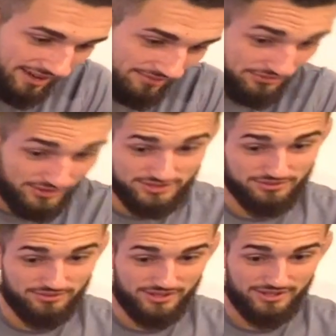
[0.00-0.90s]

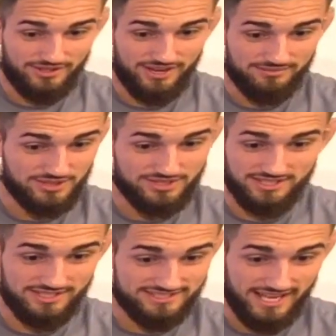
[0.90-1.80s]
first of all, I'm just
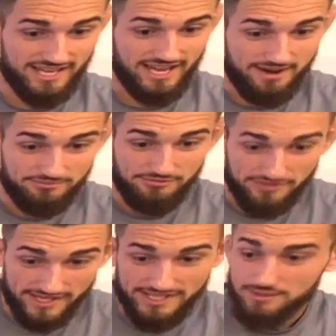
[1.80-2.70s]
going to say it. I'm
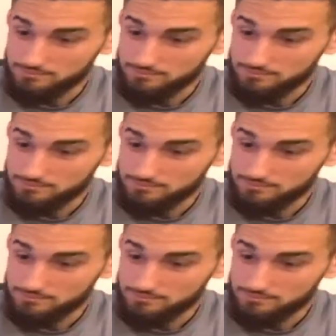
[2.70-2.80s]
fighting